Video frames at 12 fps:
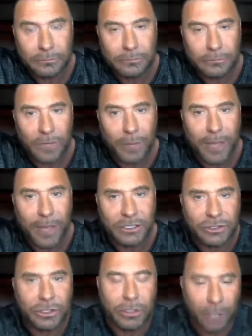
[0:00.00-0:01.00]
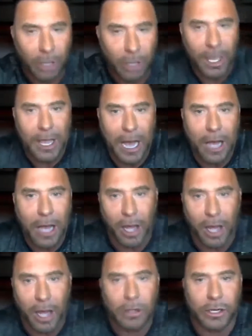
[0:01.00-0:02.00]
And Max goes, okay,
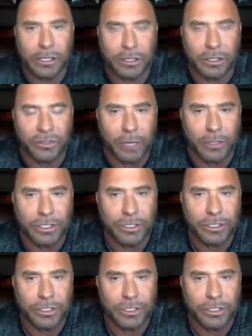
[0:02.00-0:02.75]
I'll go get their sandwich.